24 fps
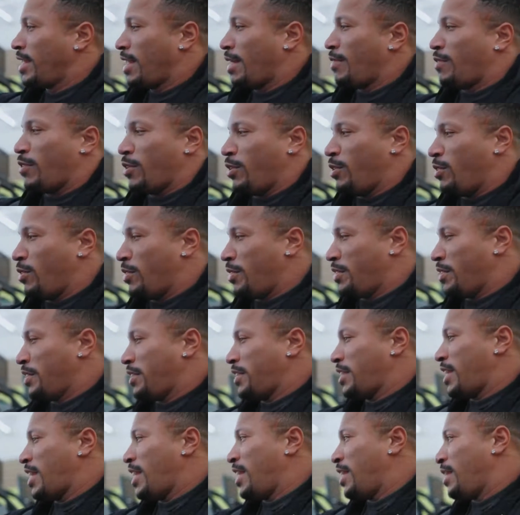if you're doing your
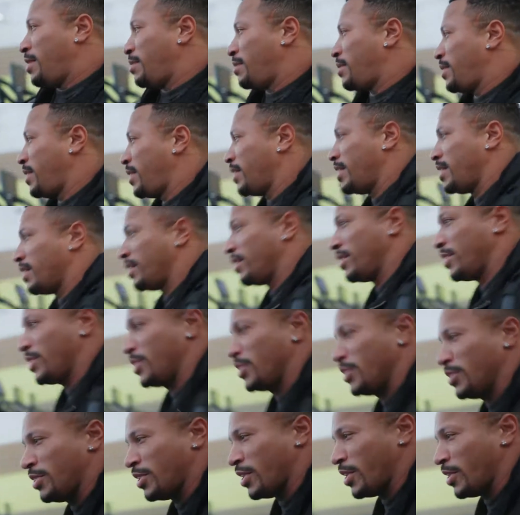job.
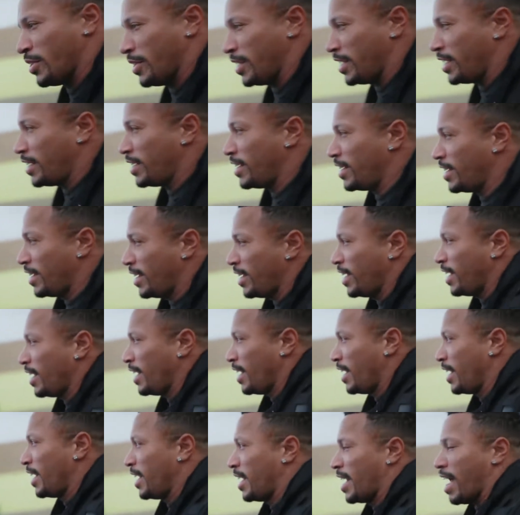You learn to
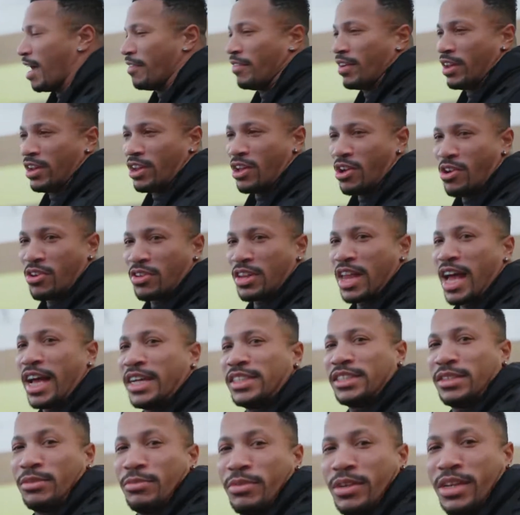have a
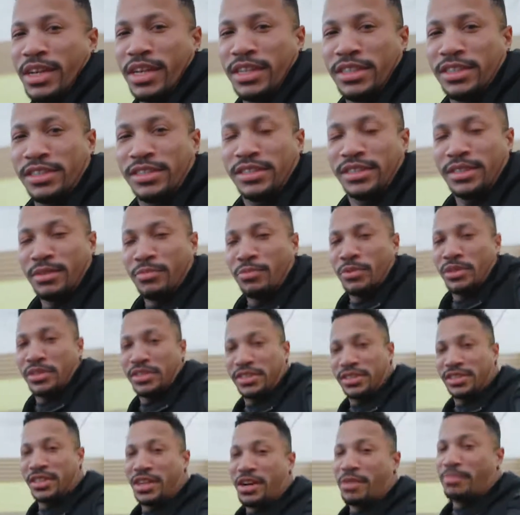long-lasting relationship with the
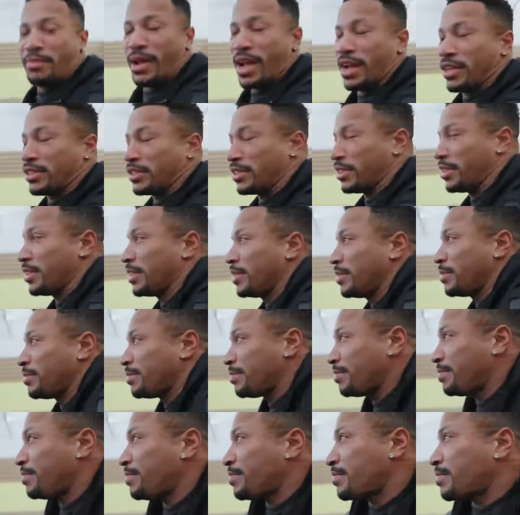stairmaster.
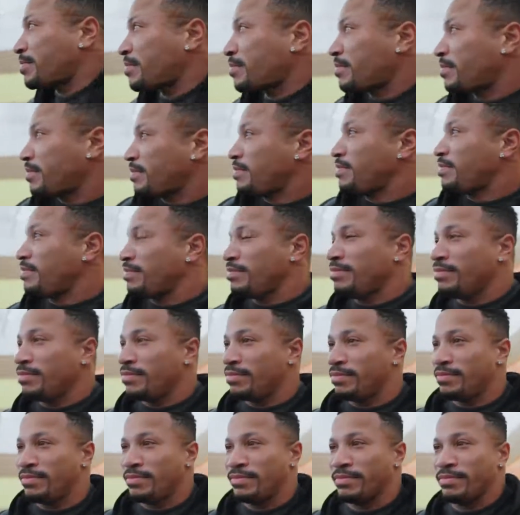How long are you going
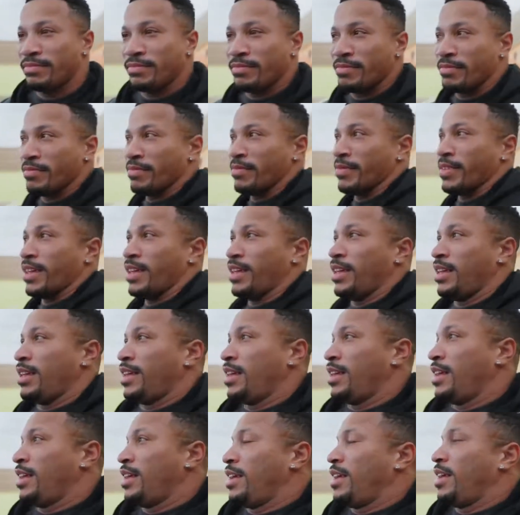to be doing the stairs?
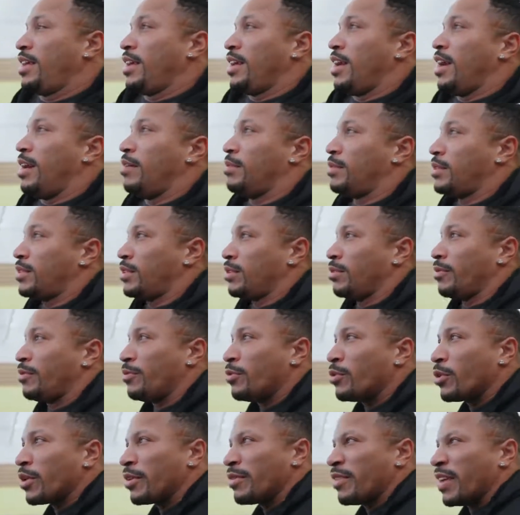I'm going to do
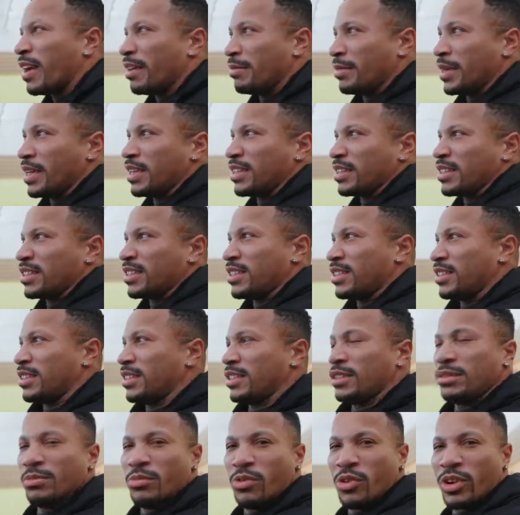45 minutes
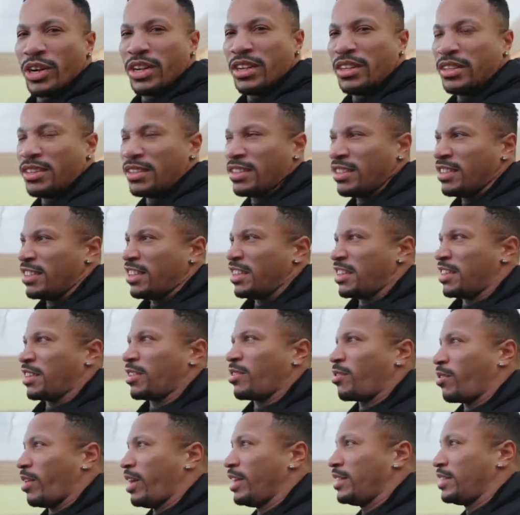this morning. Nothing
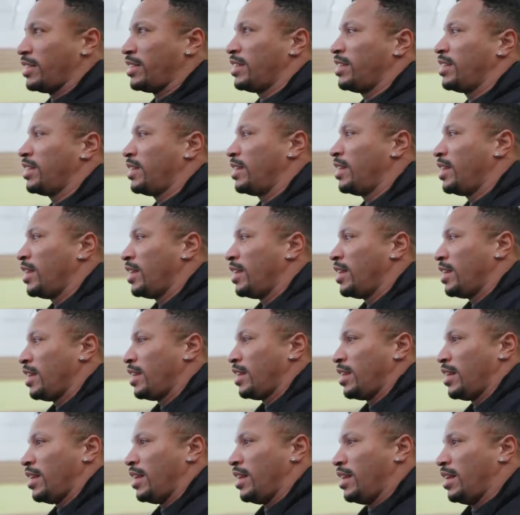crazy.
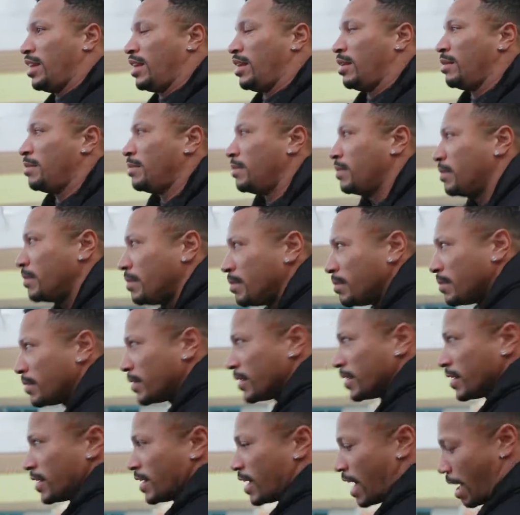Uh,
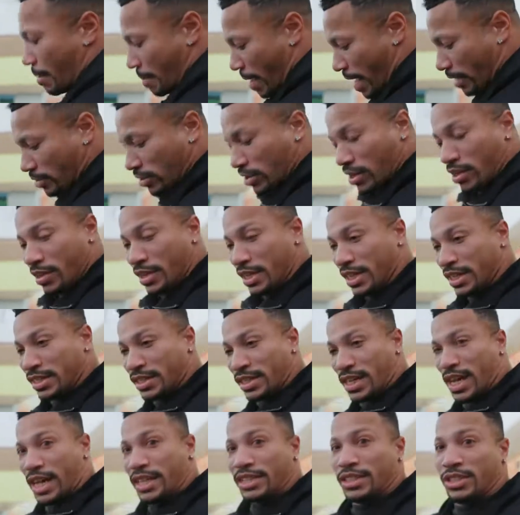I'm actually only
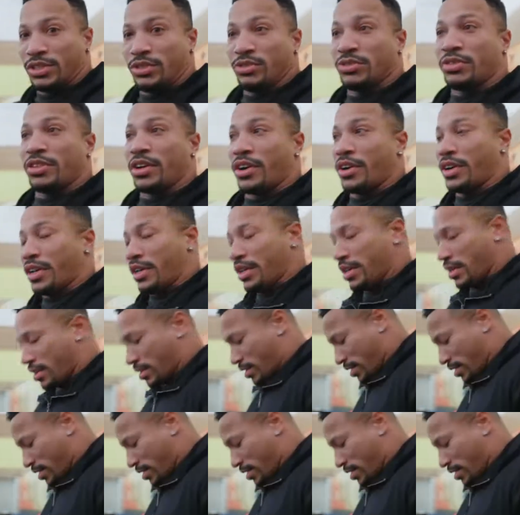assigned to do 30.